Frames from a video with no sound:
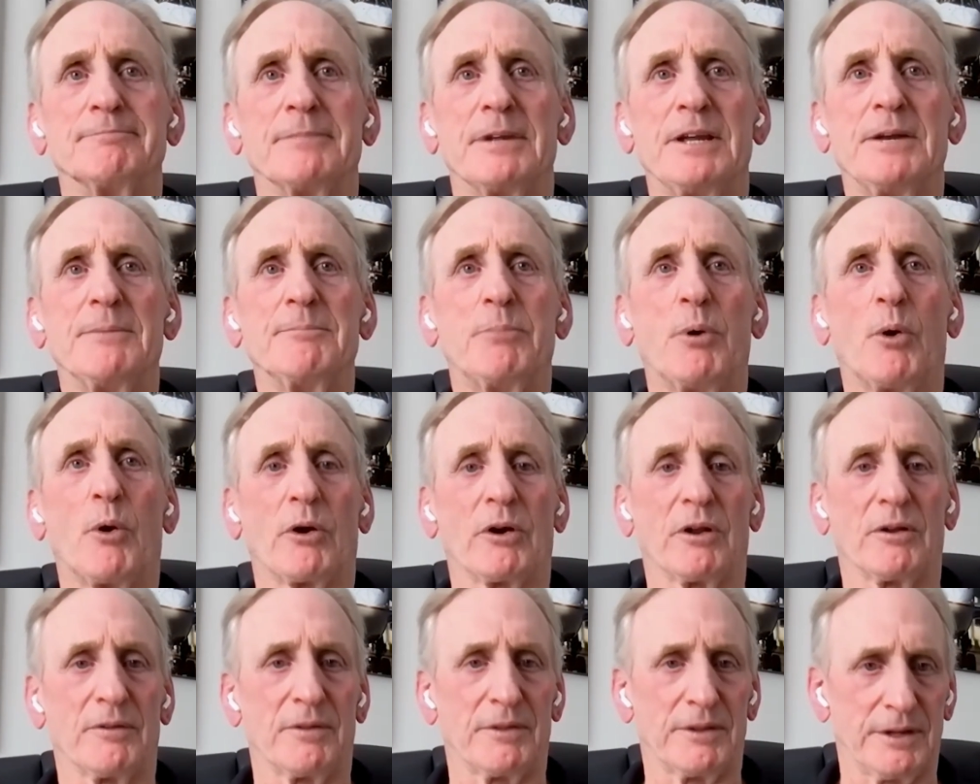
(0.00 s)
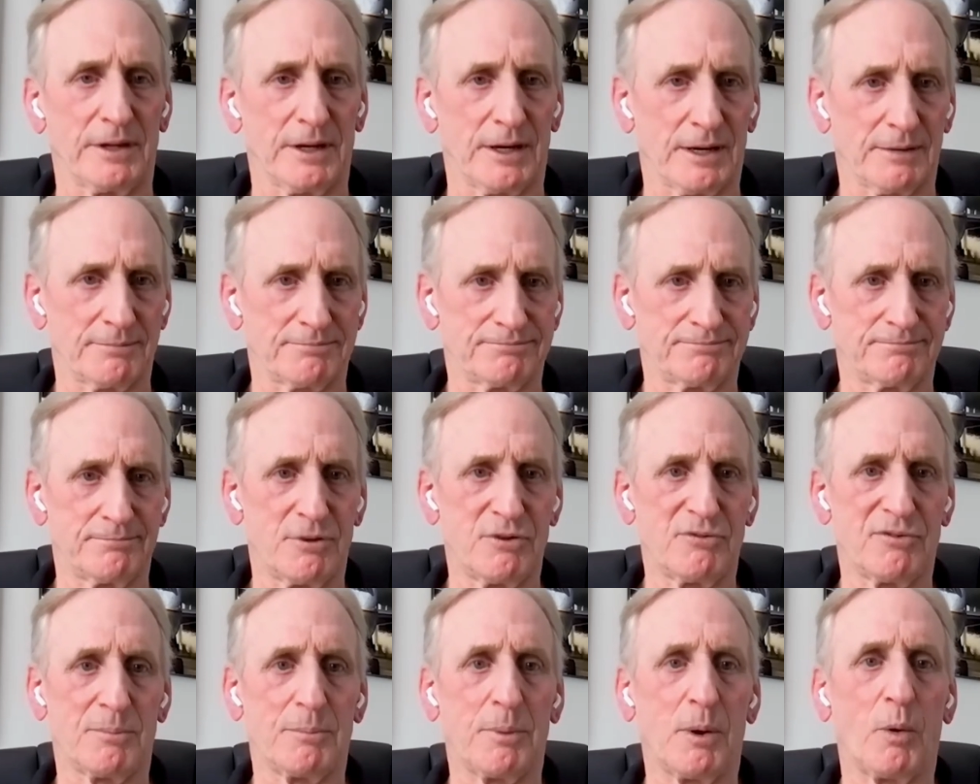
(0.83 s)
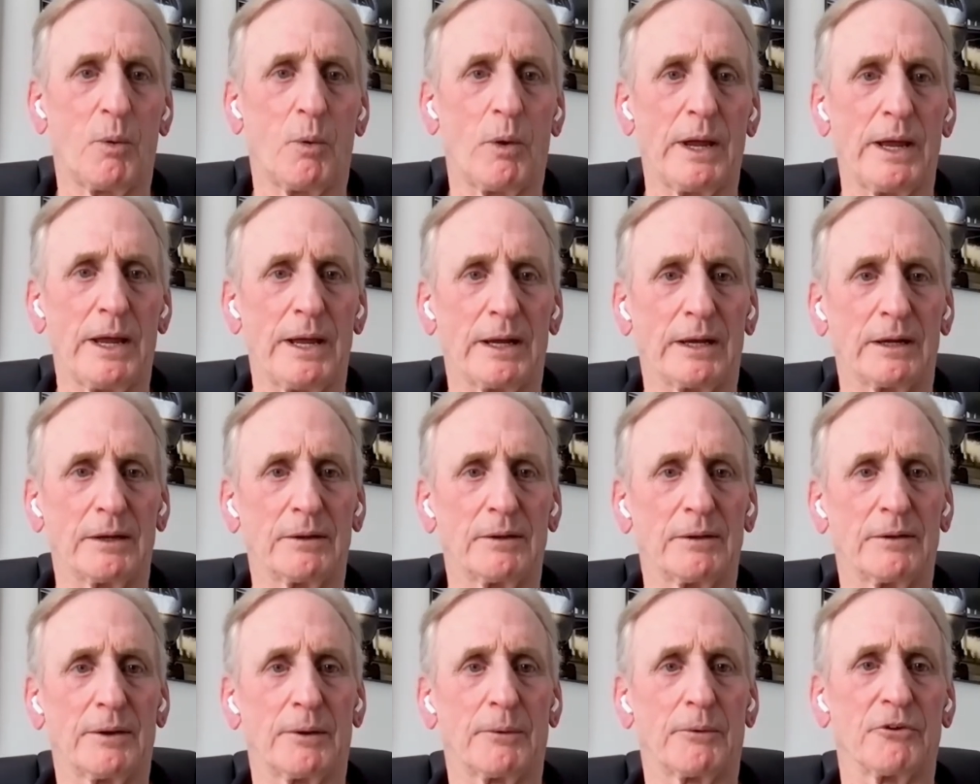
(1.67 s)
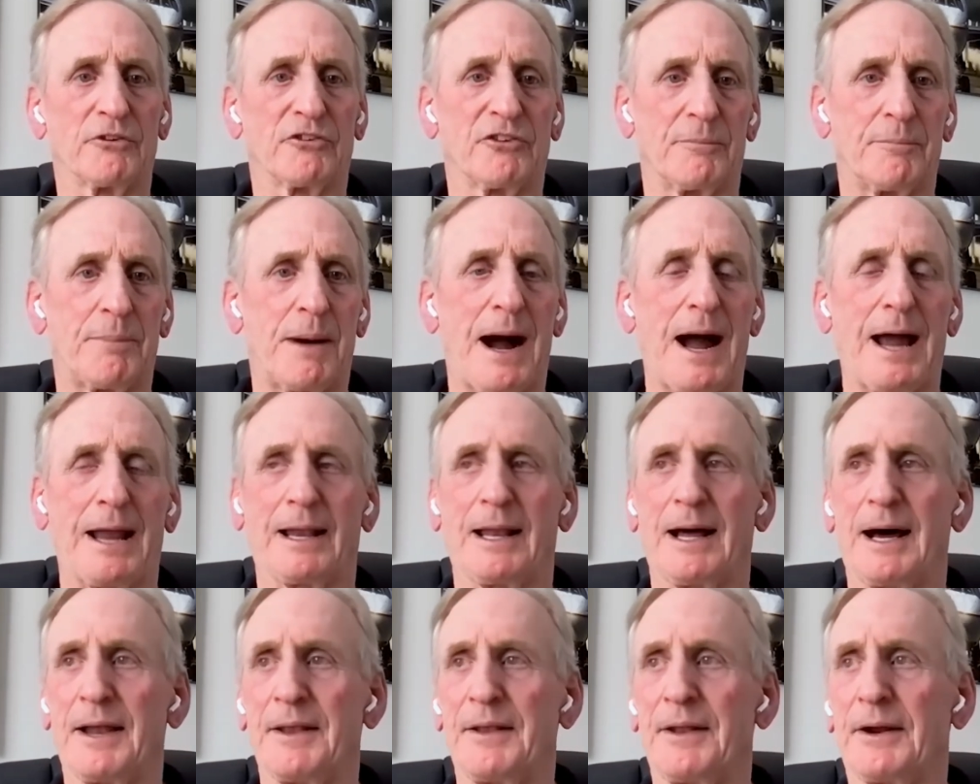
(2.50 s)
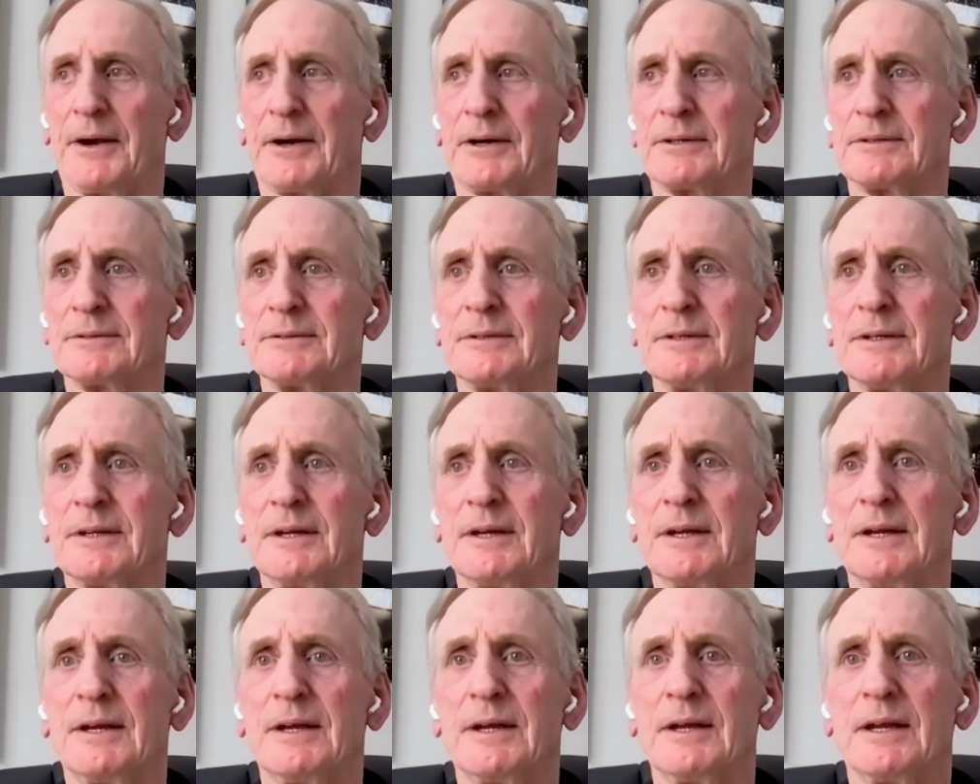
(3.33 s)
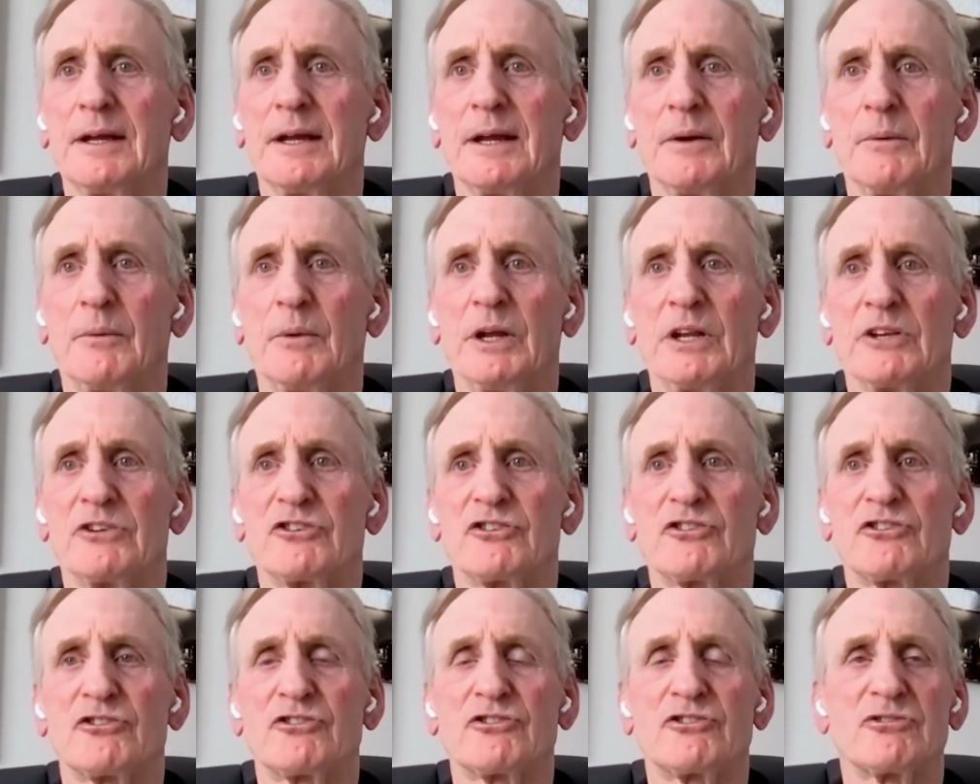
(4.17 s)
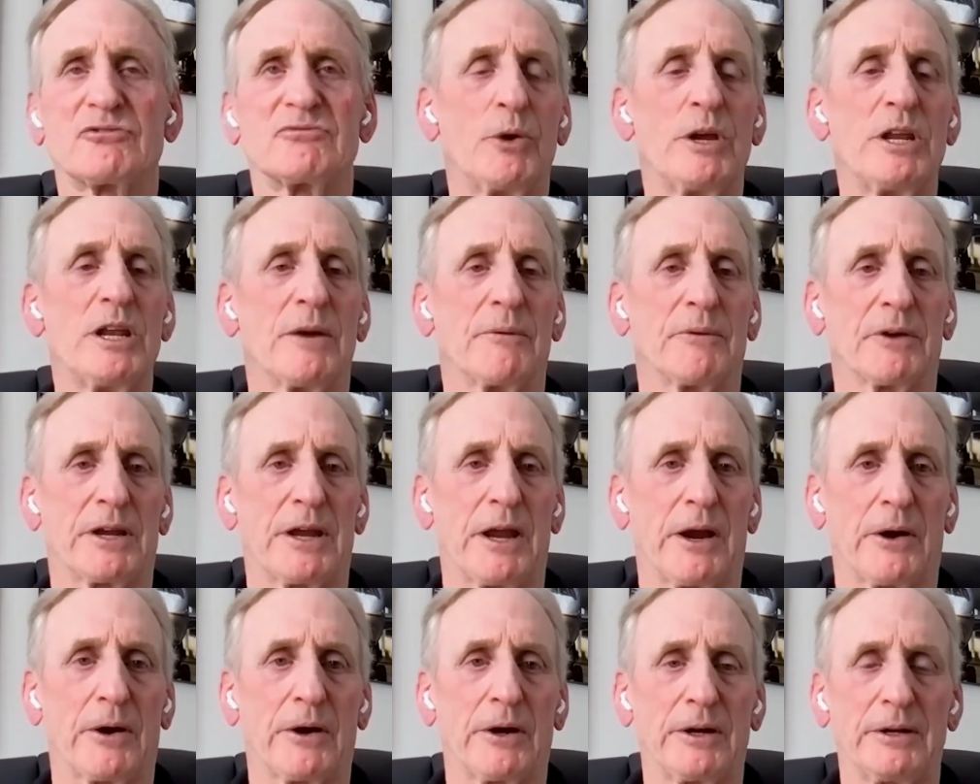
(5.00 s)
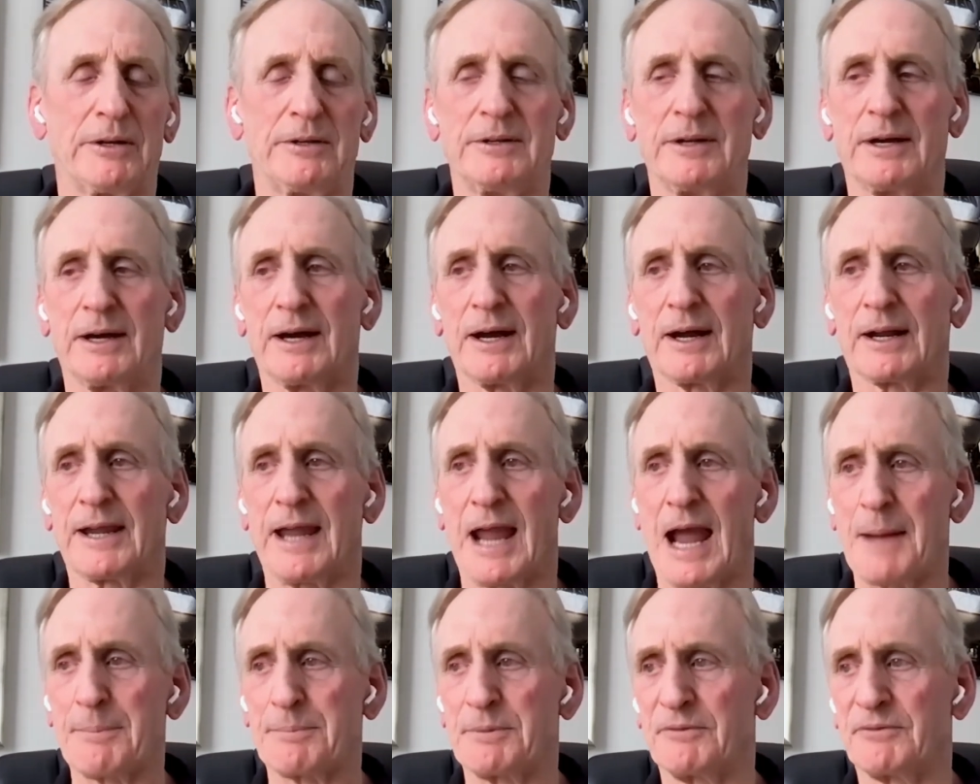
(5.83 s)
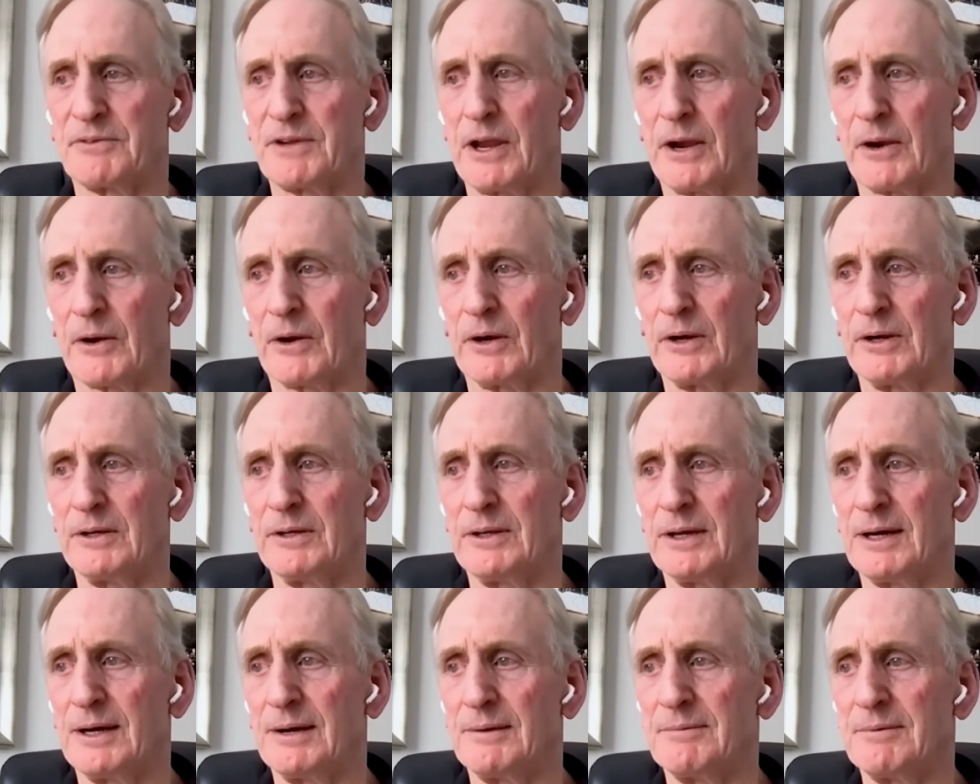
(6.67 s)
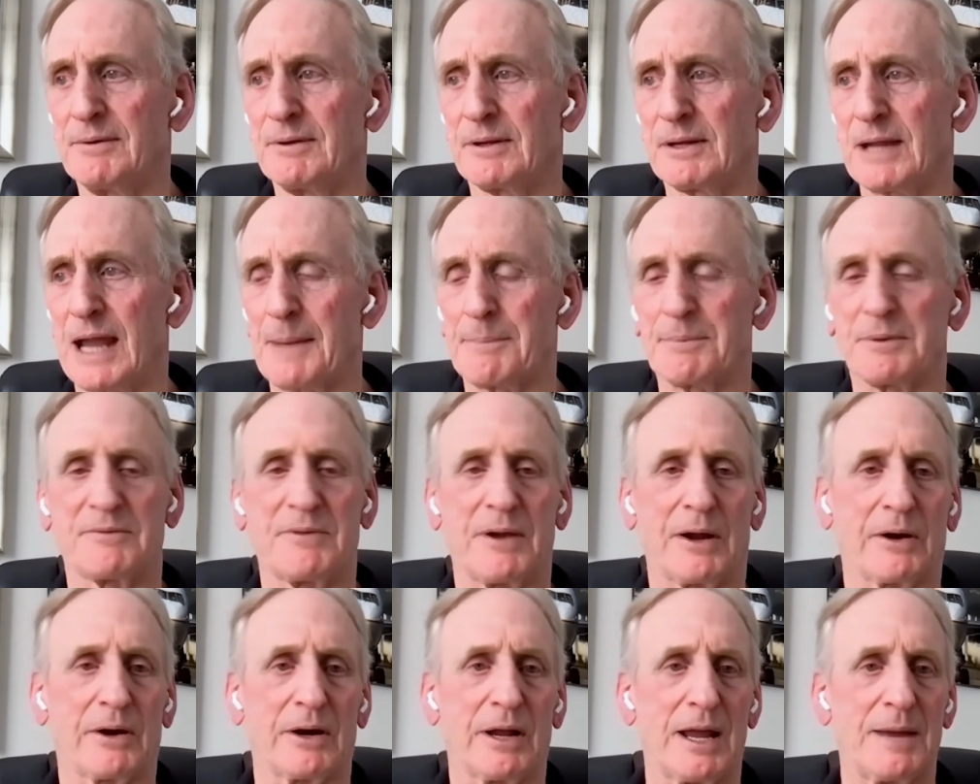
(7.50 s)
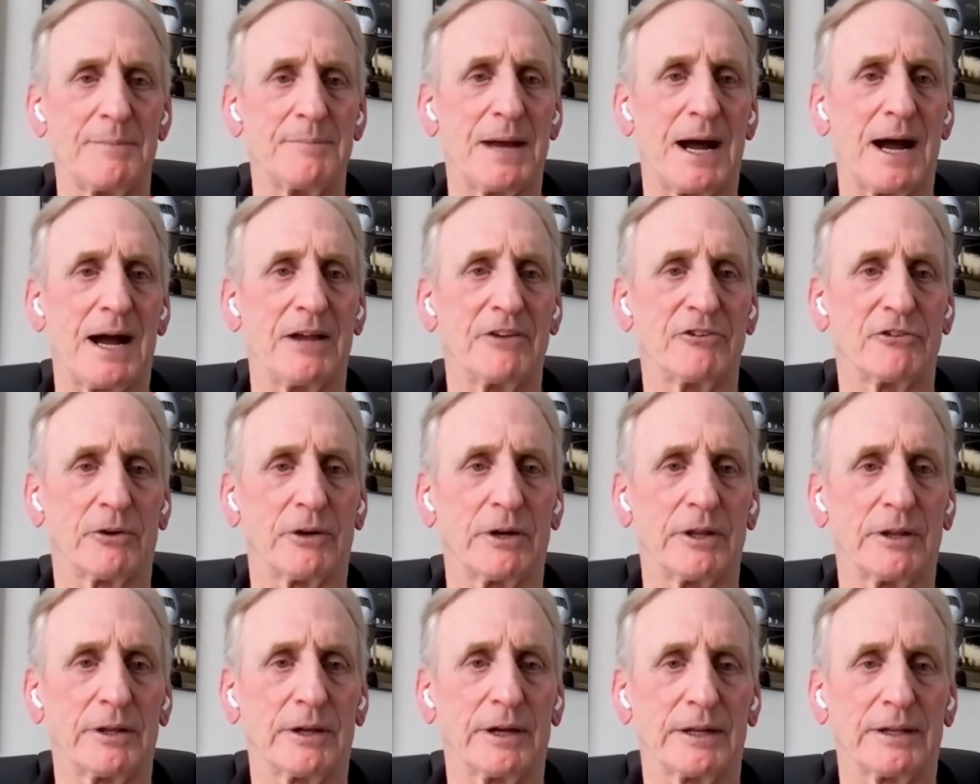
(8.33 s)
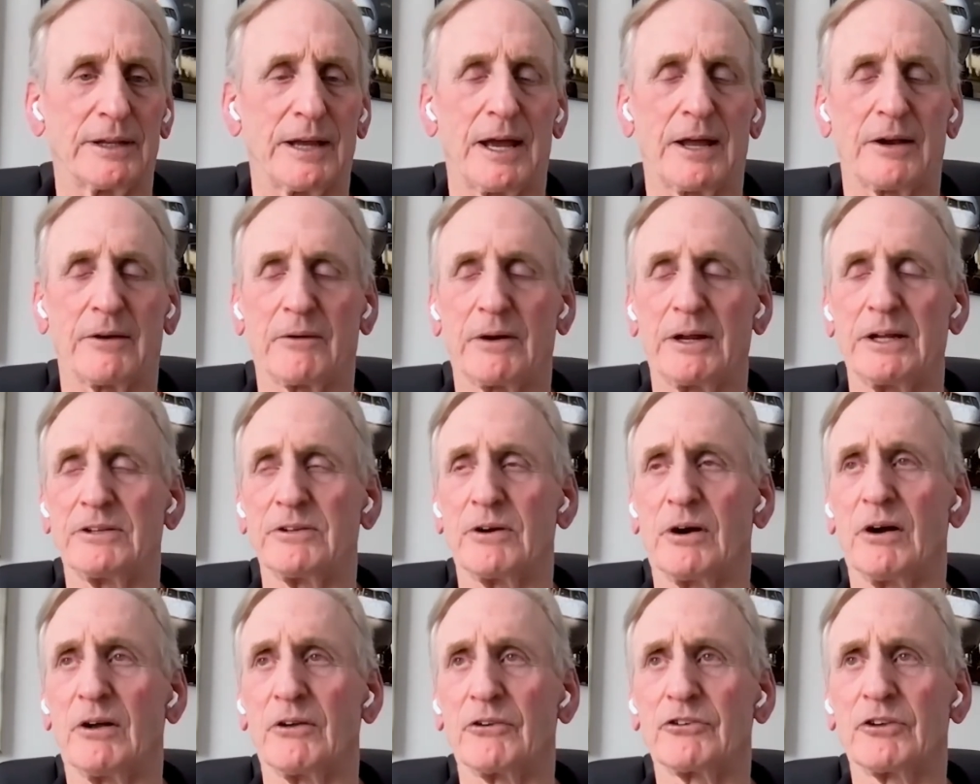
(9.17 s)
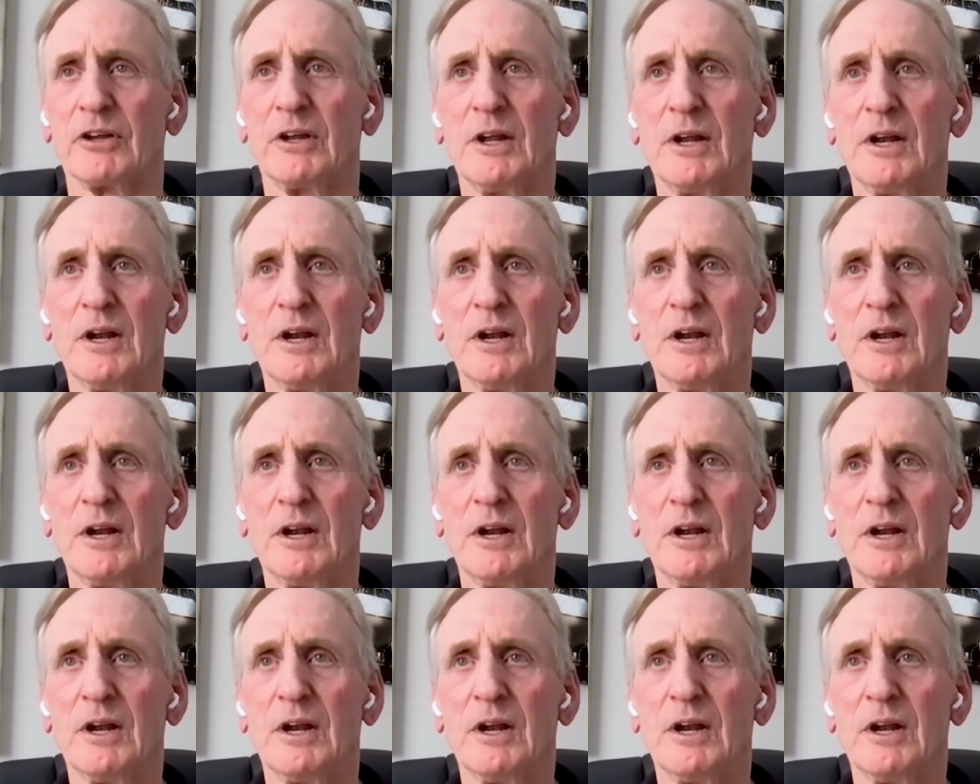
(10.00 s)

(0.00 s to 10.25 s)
inboard of the movable wing, there was a pylon there, which we never carried captive carry AIM-9s or anything like that, or ATOLs.